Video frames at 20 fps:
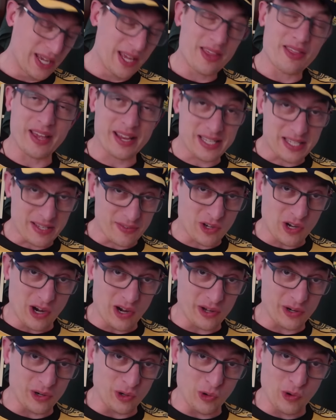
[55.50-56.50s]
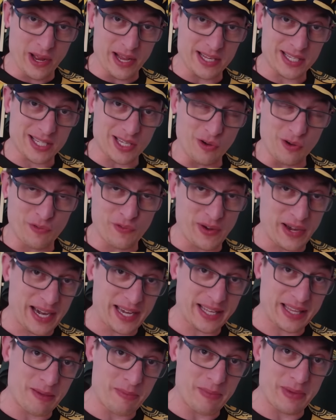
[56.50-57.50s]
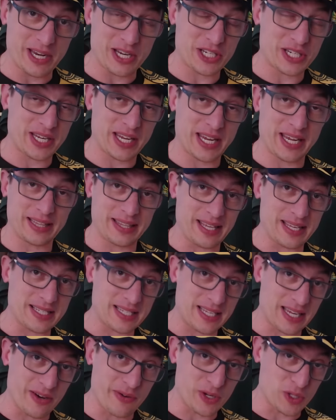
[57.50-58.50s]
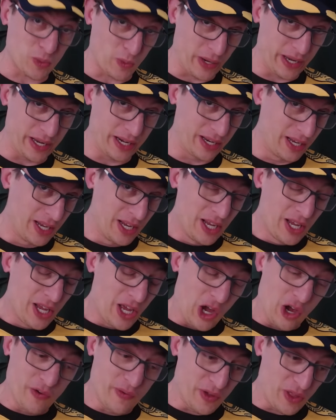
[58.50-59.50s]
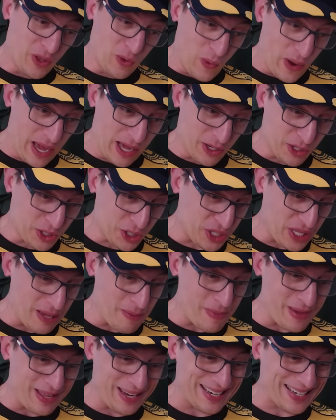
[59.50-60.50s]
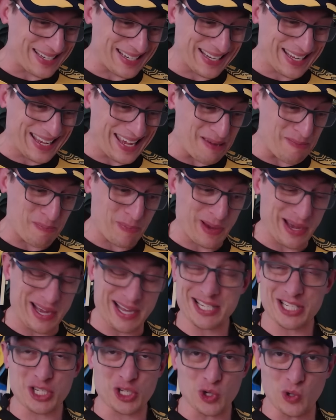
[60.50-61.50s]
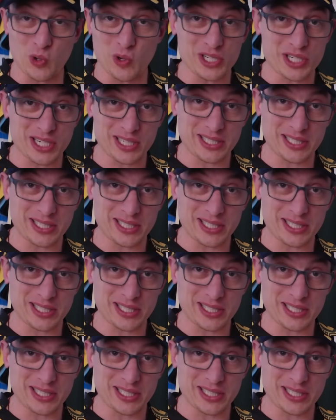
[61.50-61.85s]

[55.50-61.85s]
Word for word: Things have gone all right so far. They managed to get their series win over the Welsh. They managed to get past Georgia